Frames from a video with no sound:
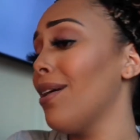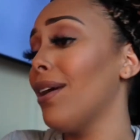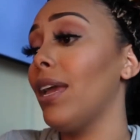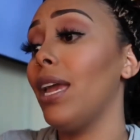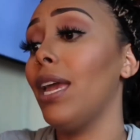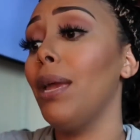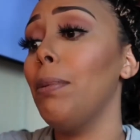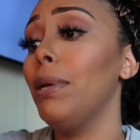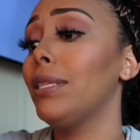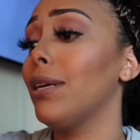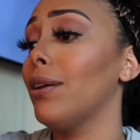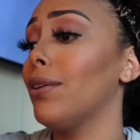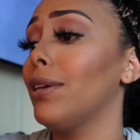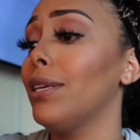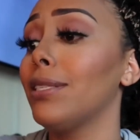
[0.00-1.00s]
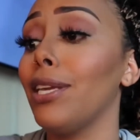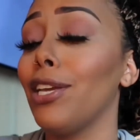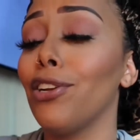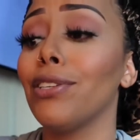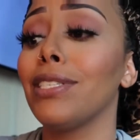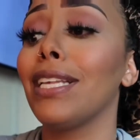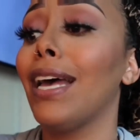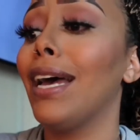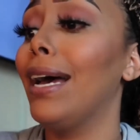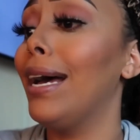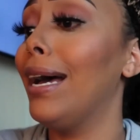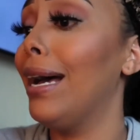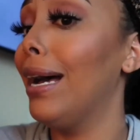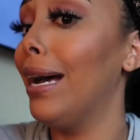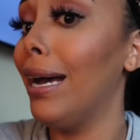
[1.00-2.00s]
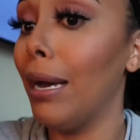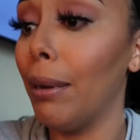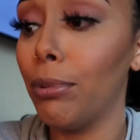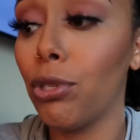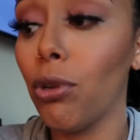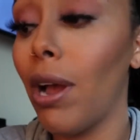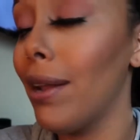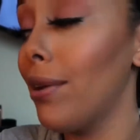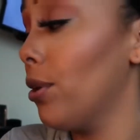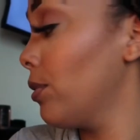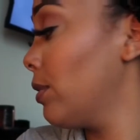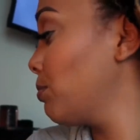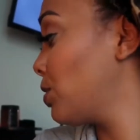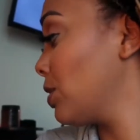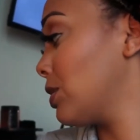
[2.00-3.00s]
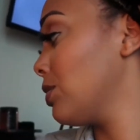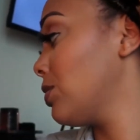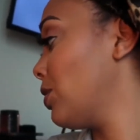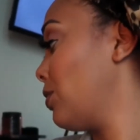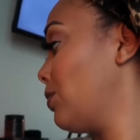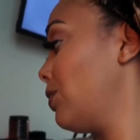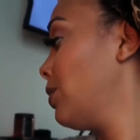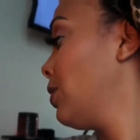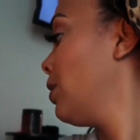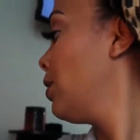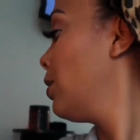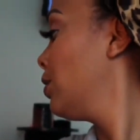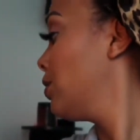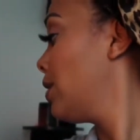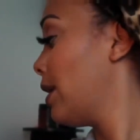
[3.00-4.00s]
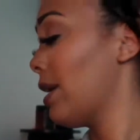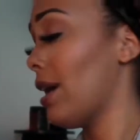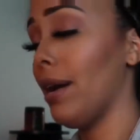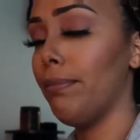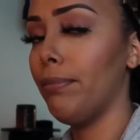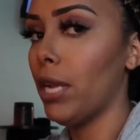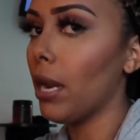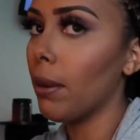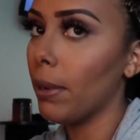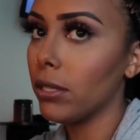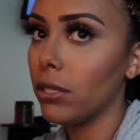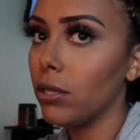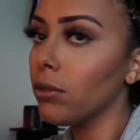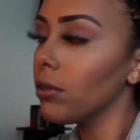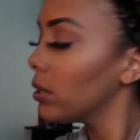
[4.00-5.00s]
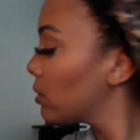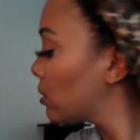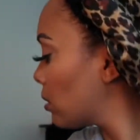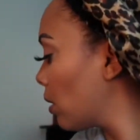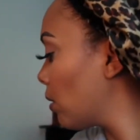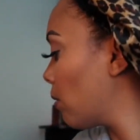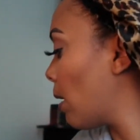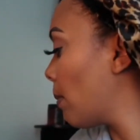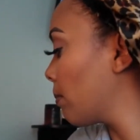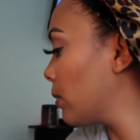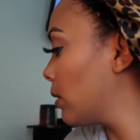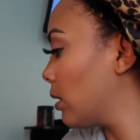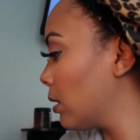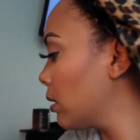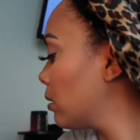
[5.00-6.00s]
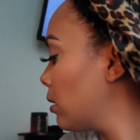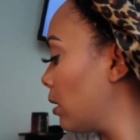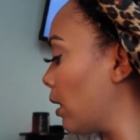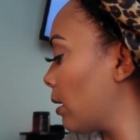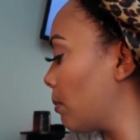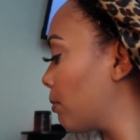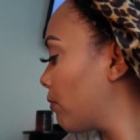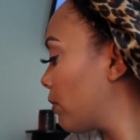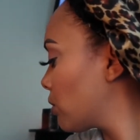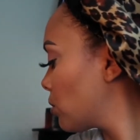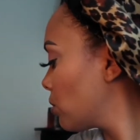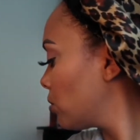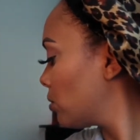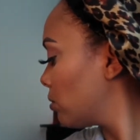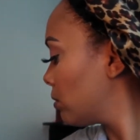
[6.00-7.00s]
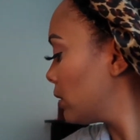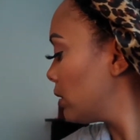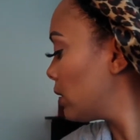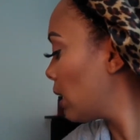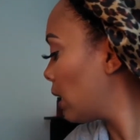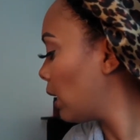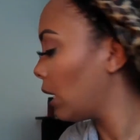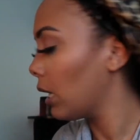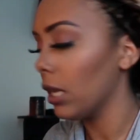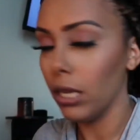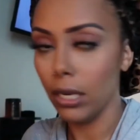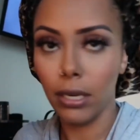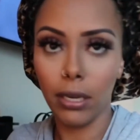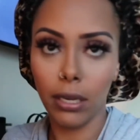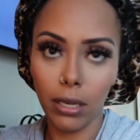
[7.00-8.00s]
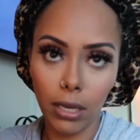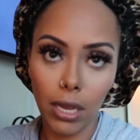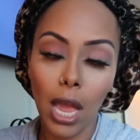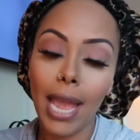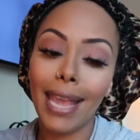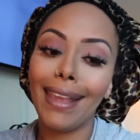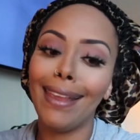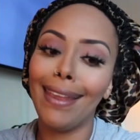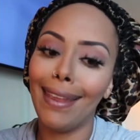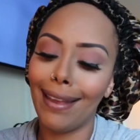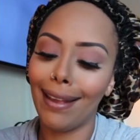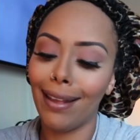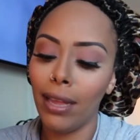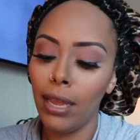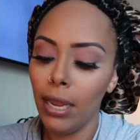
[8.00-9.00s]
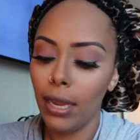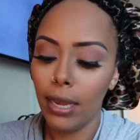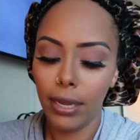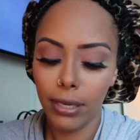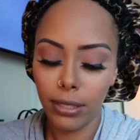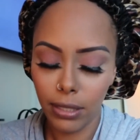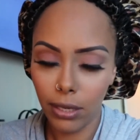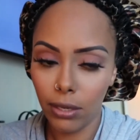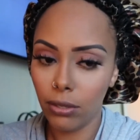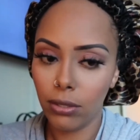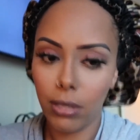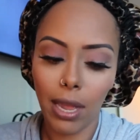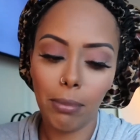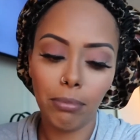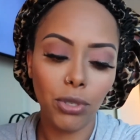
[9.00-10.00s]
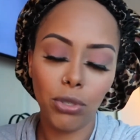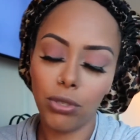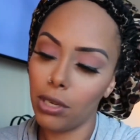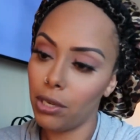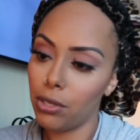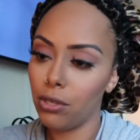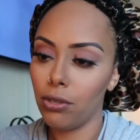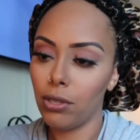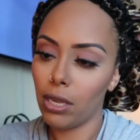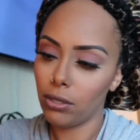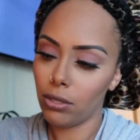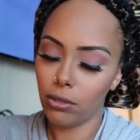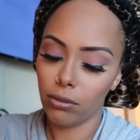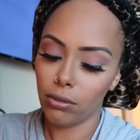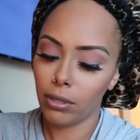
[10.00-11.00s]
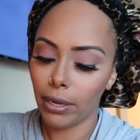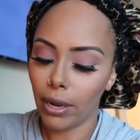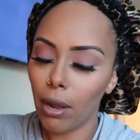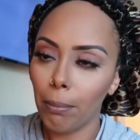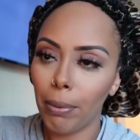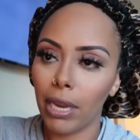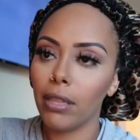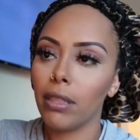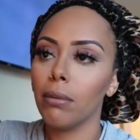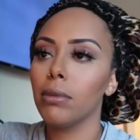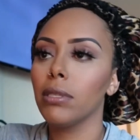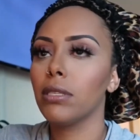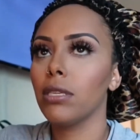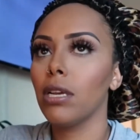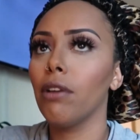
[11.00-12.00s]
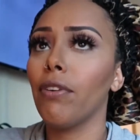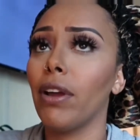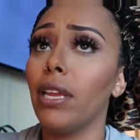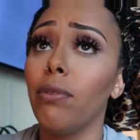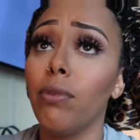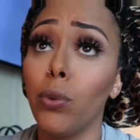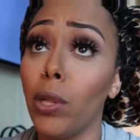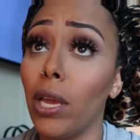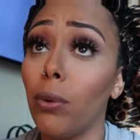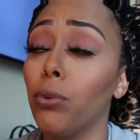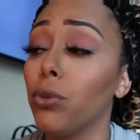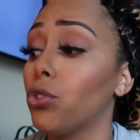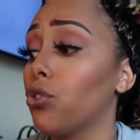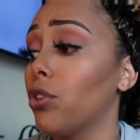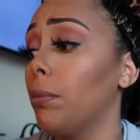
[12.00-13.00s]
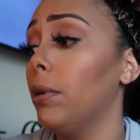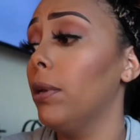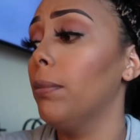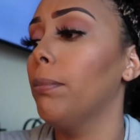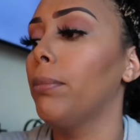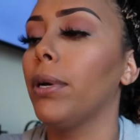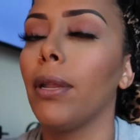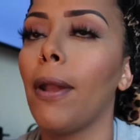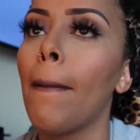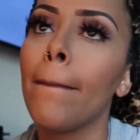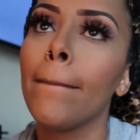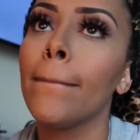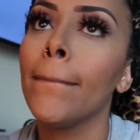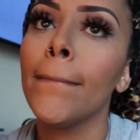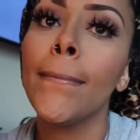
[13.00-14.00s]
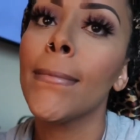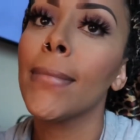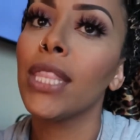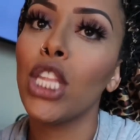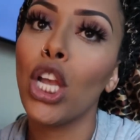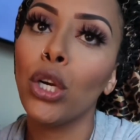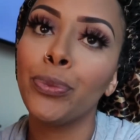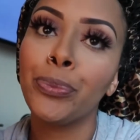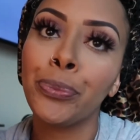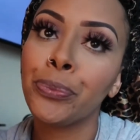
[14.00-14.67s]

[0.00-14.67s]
he be tearing his ears up. So I know them shits is dirty and I'm not about to do it. So I'm gonna let a professional do it. And uh, yeah, and his nails, I'm too scared to do that too. Like I'll bathe him and stuff. I even like will trim him, but no,